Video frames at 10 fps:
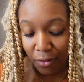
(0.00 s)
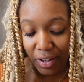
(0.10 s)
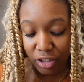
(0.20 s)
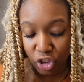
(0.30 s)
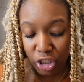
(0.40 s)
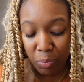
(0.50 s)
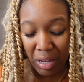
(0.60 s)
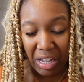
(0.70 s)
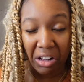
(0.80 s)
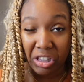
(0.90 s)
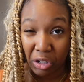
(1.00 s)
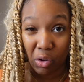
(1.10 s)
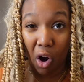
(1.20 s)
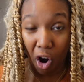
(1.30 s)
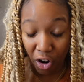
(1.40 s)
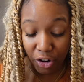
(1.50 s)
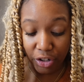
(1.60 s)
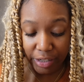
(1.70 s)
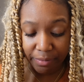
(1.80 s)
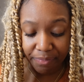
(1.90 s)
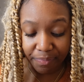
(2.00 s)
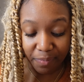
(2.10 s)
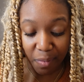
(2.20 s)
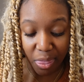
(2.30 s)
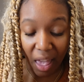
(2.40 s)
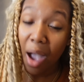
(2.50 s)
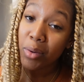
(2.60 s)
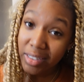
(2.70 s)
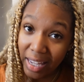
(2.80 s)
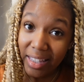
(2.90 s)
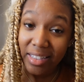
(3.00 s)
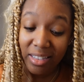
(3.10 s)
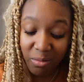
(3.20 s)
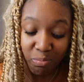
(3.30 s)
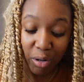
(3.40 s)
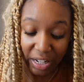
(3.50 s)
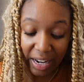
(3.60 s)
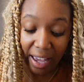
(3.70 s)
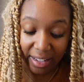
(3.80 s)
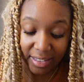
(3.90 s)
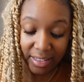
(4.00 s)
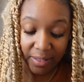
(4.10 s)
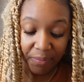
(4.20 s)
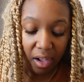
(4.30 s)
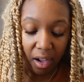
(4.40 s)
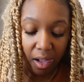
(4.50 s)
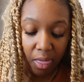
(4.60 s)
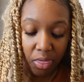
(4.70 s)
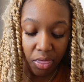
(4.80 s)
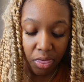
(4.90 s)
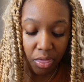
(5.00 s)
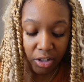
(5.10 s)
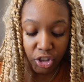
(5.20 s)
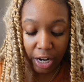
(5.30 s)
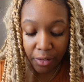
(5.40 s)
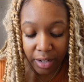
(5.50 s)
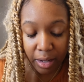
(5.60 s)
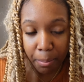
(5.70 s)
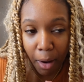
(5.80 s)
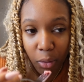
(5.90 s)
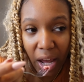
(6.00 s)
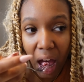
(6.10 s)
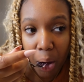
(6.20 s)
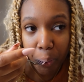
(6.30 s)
of it just being a little hard, I will say this is pretty nice. The cherry component